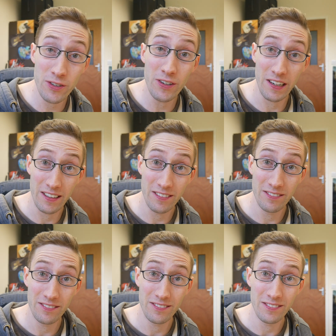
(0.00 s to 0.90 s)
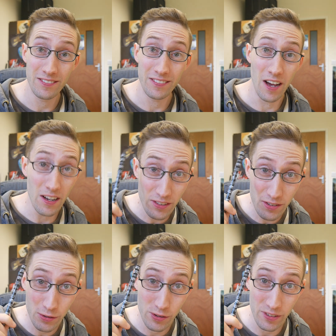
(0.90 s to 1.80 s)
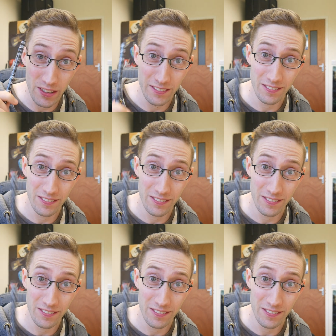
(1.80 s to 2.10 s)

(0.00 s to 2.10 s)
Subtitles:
Google it. I just thought of it.